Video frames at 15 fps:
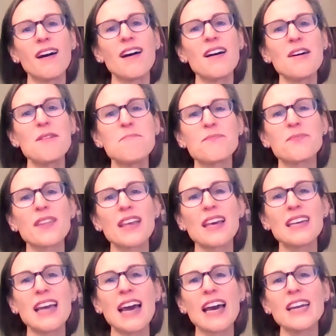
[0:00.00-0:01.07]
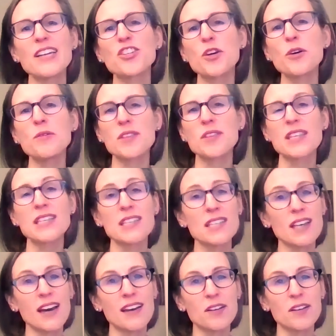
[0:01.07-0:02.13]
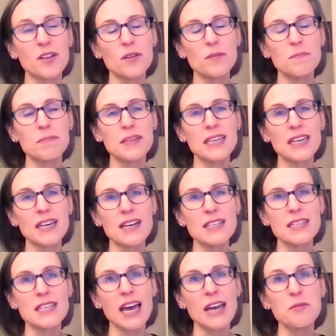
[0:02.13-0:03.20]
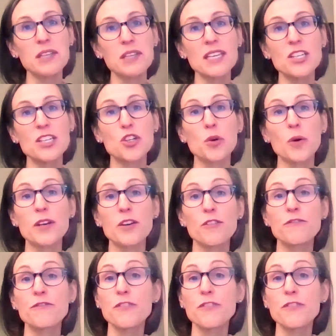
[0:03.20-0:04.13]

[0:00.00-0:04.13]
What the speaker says: And I chose this title because I really enjoyed her